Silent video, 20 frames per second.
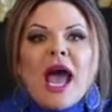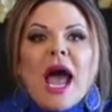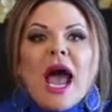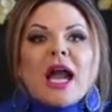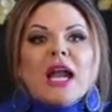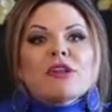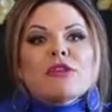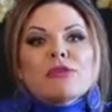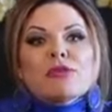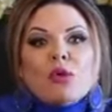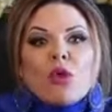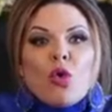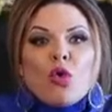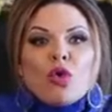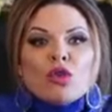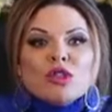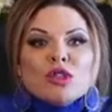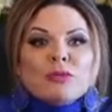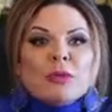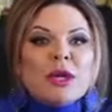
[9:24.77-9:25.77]
And of
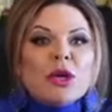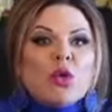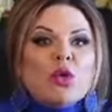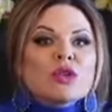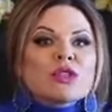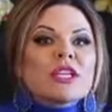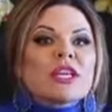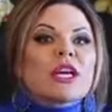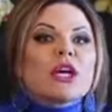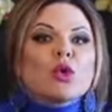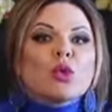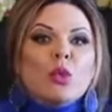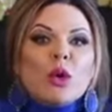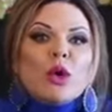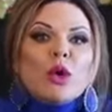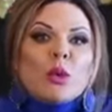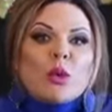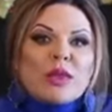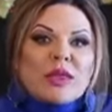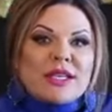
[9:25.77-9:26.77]
course, because he can
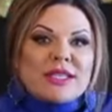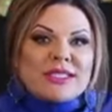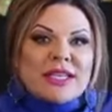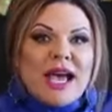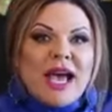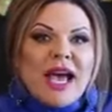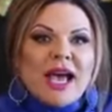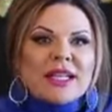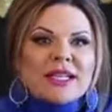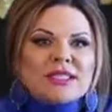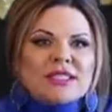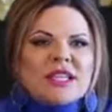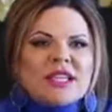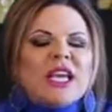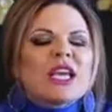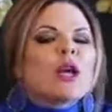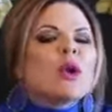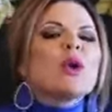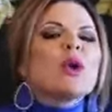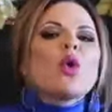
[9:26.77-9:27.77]
work with his hands,
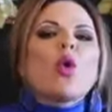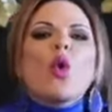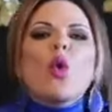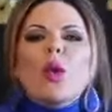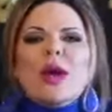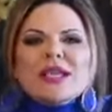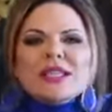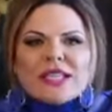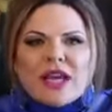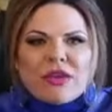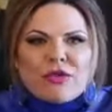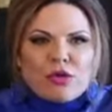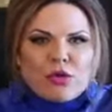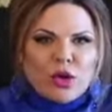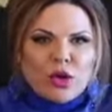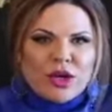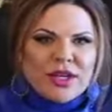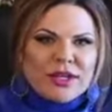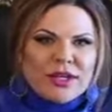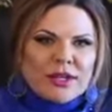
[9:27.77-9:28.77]
he will always have
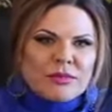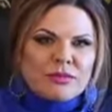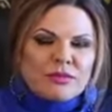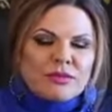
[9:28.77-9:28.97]
work.